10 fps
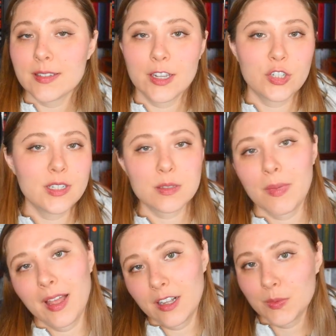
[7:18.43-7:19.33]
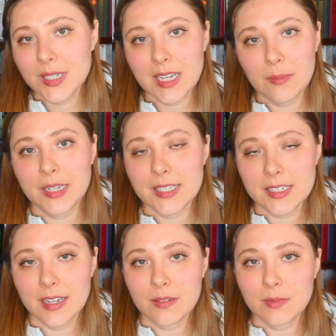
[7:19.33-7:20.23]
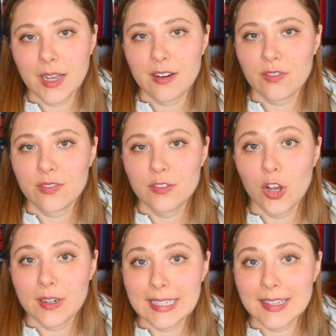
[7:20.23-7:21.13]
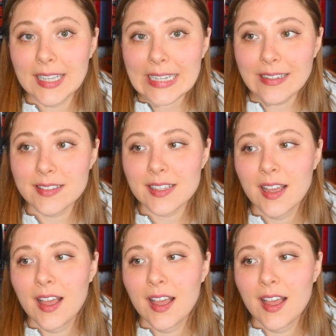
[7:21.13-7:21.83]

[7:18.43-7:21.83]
Again, she's smiled when Daemon has done kind of naughty things.